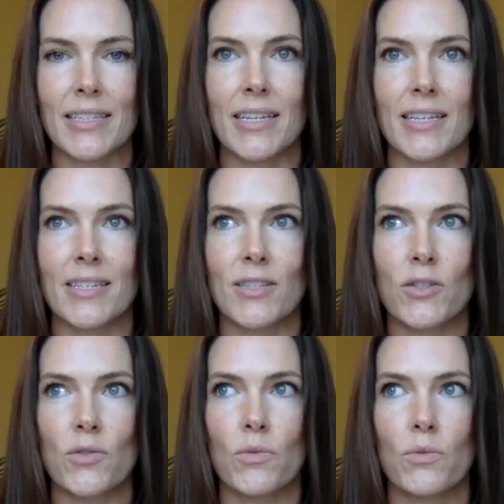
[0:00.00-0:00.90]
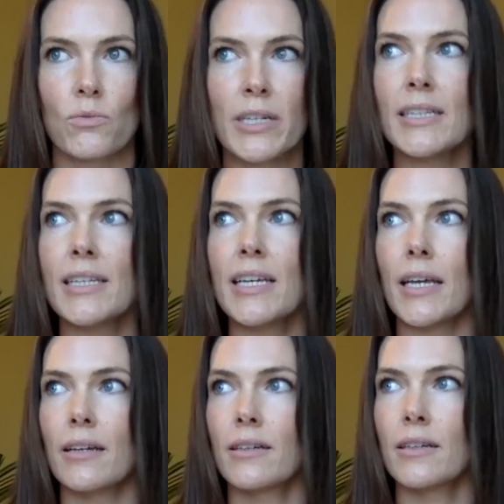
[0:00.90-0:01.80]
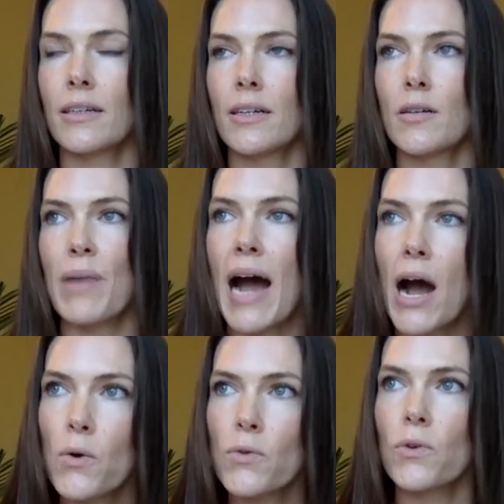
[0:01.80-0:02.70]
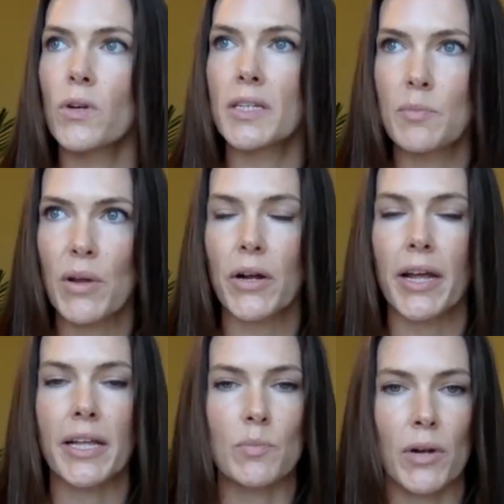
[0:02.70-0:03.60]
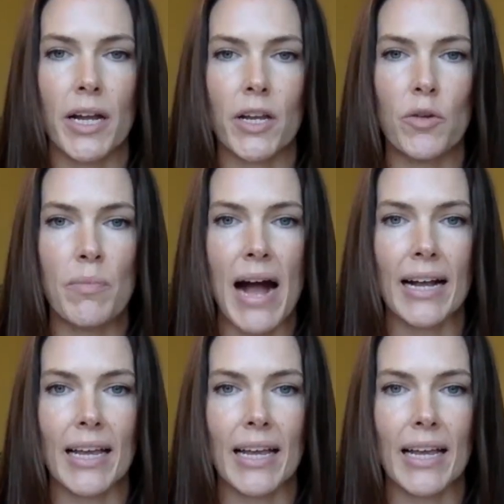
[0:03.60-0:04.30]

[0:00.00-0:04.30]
this really powerful experience bringing you back